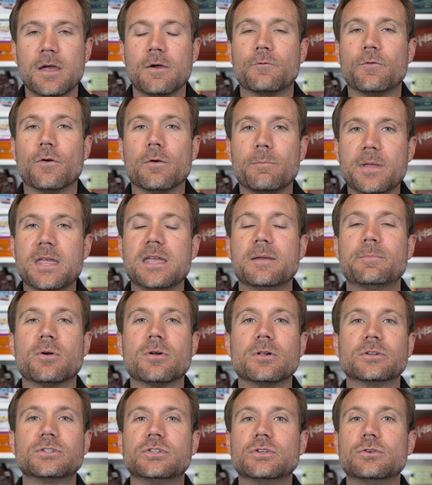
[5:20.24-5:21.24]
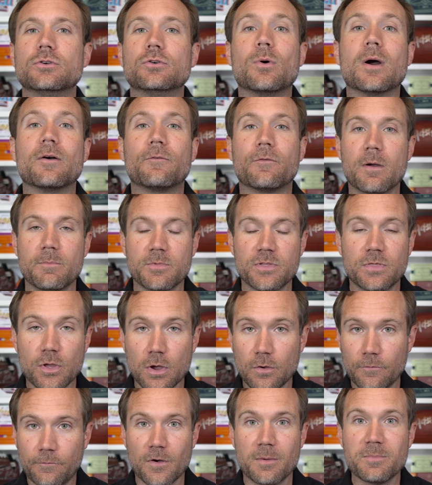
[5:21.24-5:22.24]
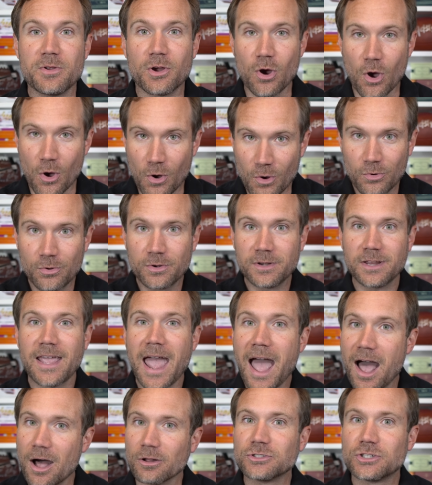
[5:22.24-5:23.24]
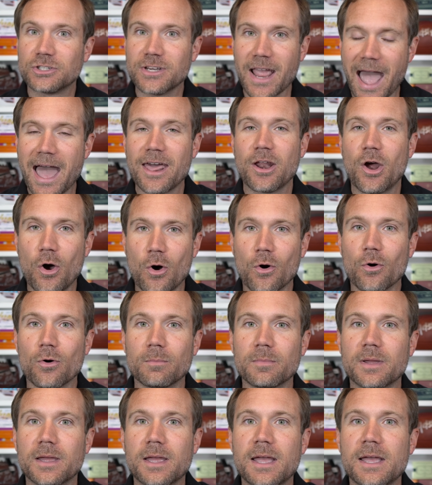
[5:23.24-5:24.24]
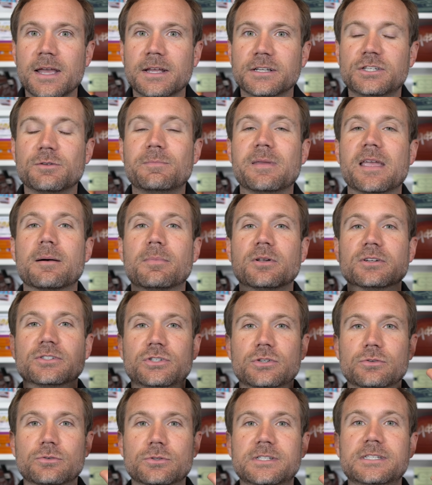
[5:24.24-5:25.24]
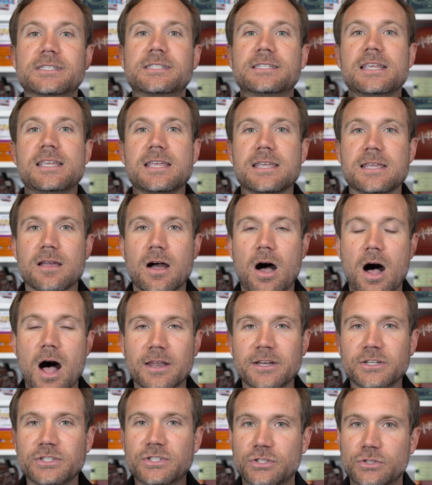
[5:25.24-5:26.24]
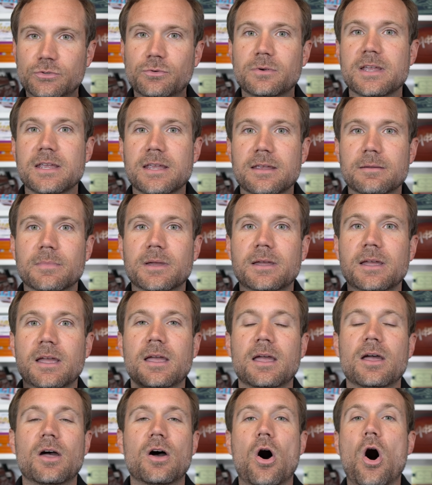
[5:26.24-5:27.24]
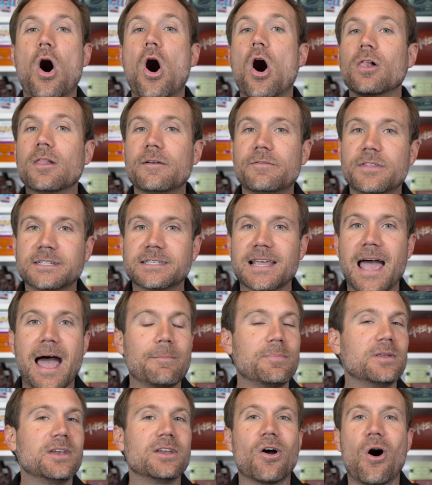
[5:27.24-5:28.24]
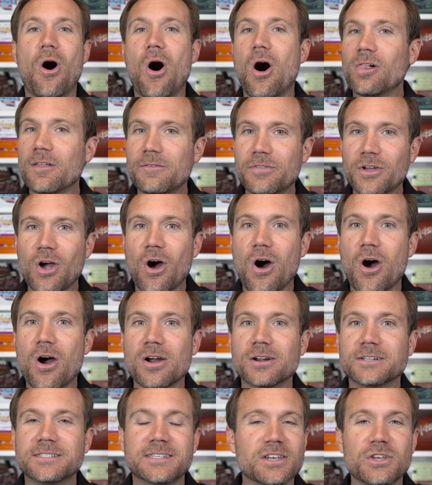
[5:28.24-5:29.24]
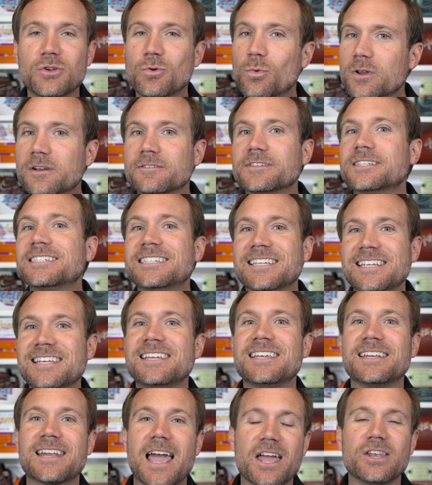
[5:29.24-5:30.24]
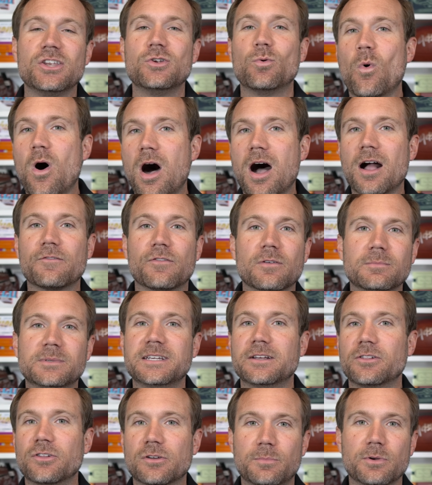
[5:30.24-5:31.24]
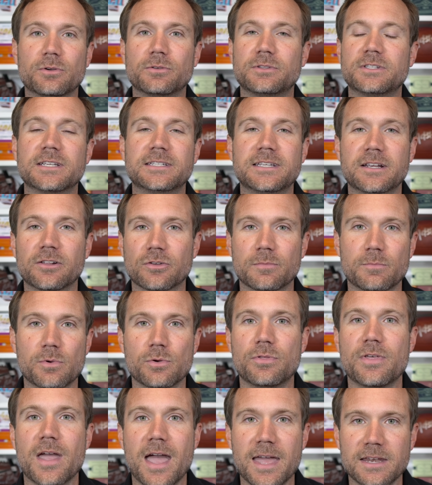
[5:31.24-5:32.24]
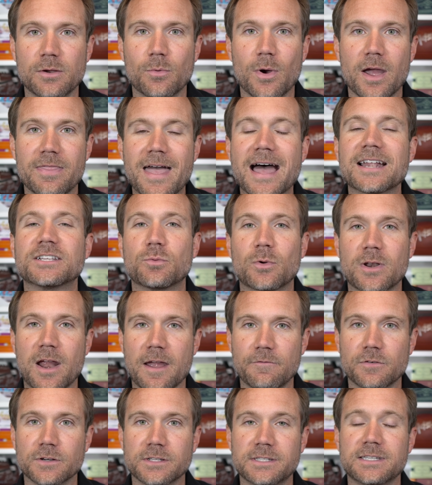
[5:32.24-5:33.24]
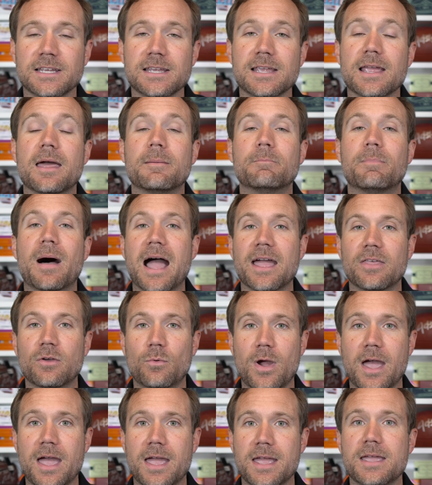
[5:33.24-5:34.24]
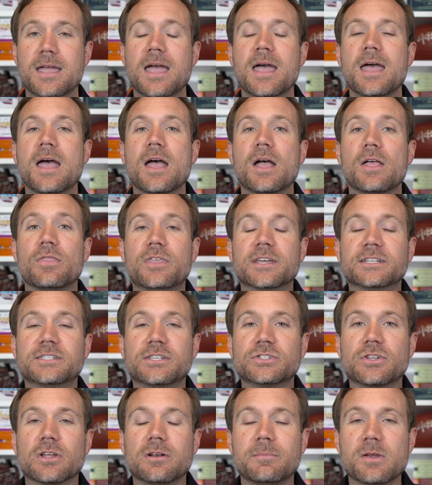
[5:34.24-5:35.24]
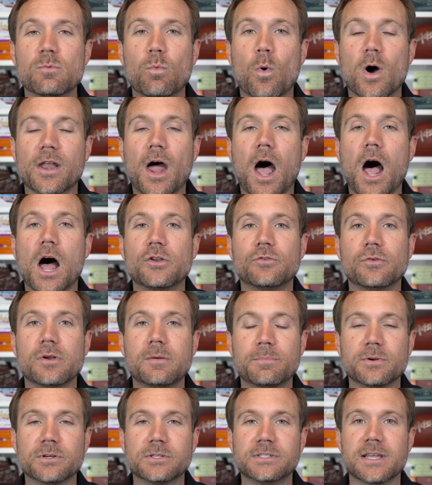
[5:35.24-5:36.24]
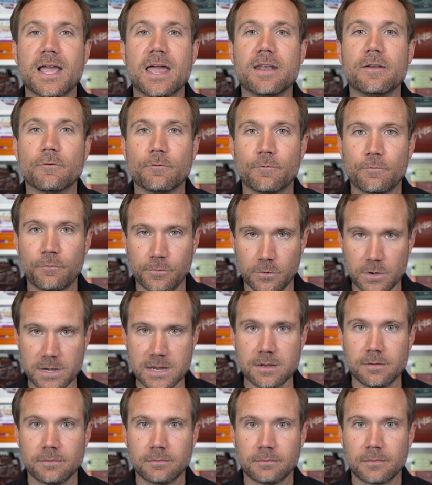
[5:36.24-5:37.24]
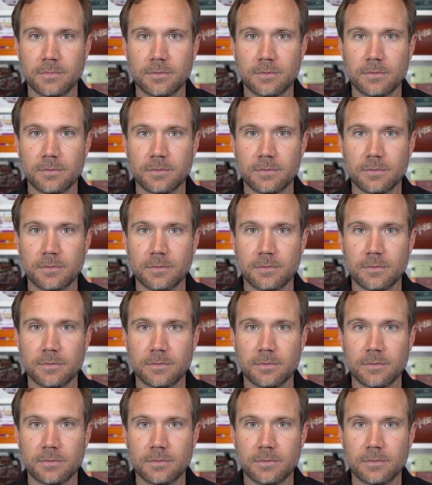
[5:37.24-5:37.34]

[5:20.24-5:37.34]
for people to from the, from your own couch at home to be able to see on a stream all of this happening, all of the cards that you would have seen had you walked from dealer booth to dealer booth anyway. That's what I foresee. And by the way, this is going to be 100% free.